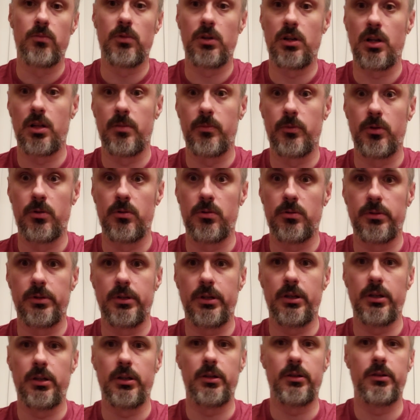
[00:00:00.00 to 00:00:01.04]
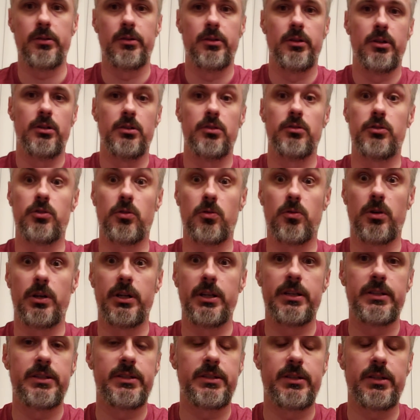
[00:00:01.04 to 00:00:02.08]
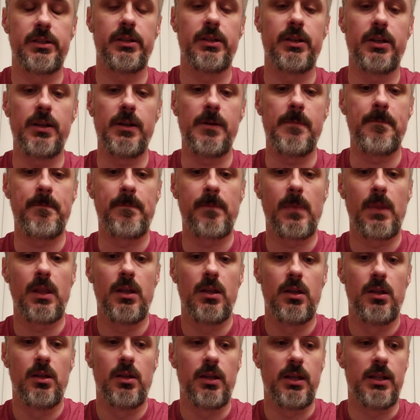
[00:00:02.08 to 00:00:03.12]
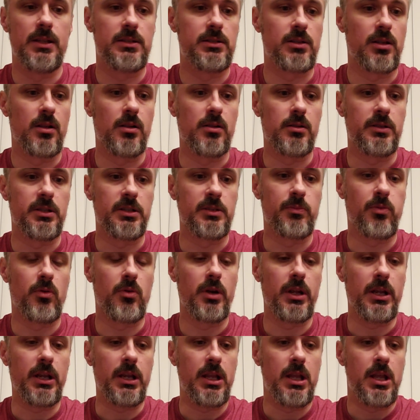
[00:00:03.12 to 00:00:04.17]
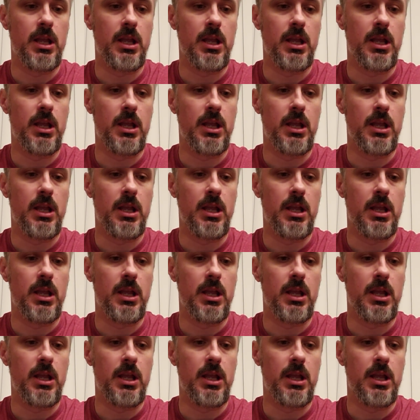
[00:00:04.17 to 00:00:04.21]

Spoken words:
We'll call him notorious installer at this point.